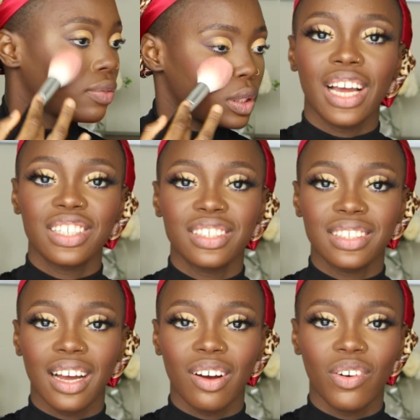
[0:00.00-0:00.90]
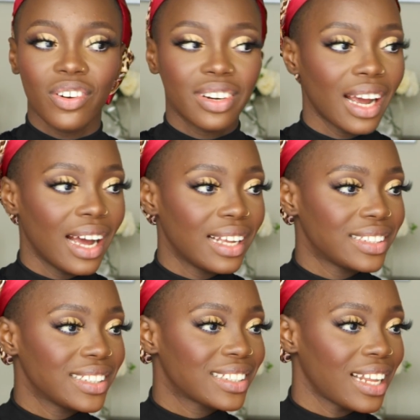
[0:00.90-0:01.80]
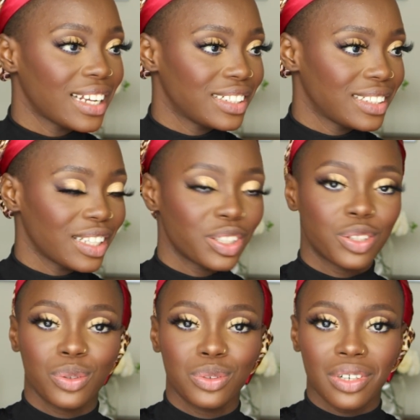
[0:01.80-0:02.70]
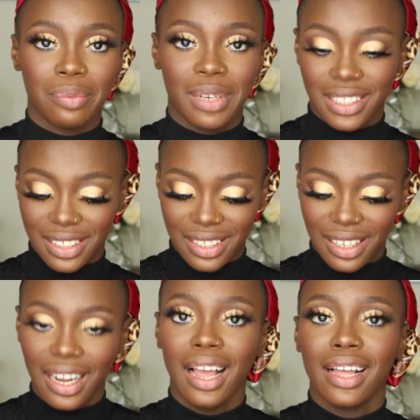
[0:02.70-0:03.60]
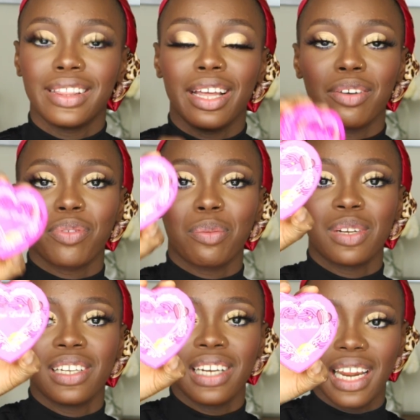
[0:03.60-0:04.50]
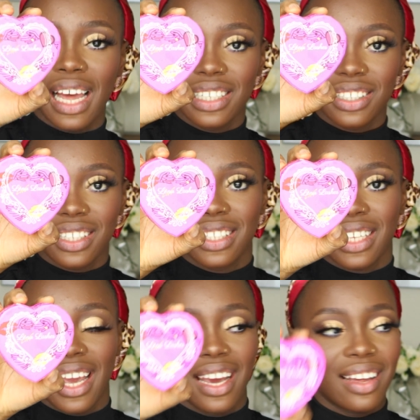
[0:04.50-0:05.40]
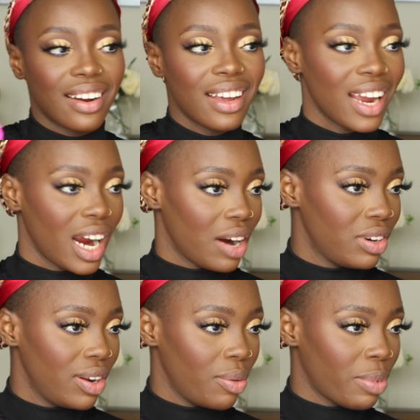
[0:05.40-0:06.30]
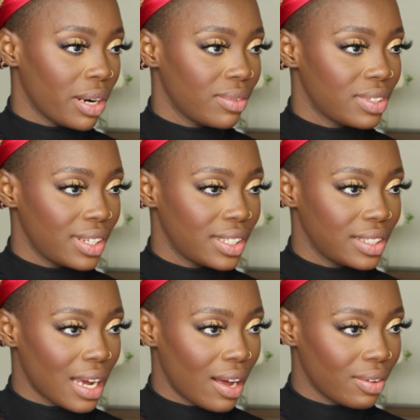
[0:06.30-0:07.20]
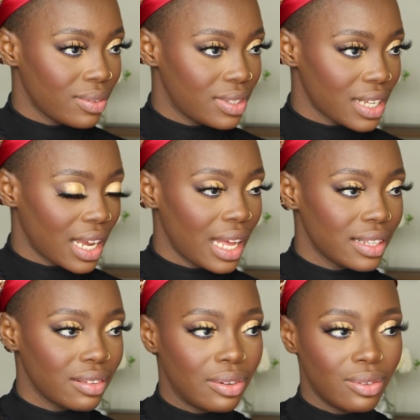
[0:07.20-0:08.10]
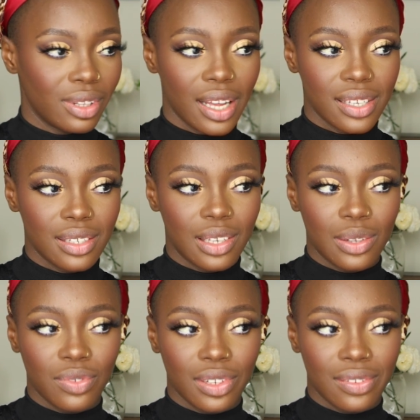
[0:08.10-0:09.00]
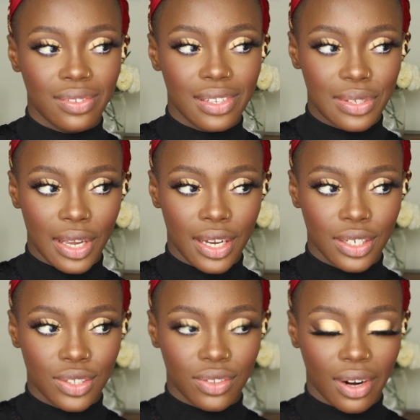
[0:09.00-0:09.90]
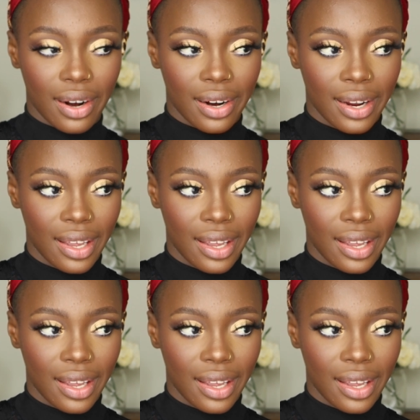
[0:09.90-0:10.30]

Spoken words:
Lashes are on, and these lashes are so dramatic. They're from Lina Lashes, and I really hope I don't take it out. I like the look that it's giving. It's extra.